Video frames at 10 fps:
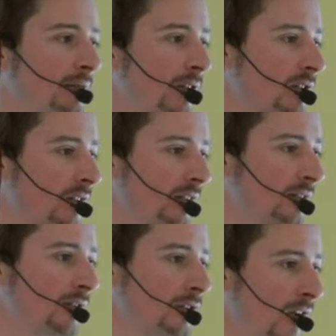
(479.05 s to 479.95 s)
which
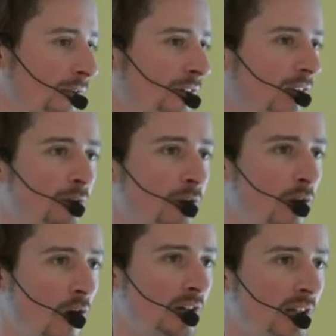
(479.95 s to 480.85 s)
is which you have like for a long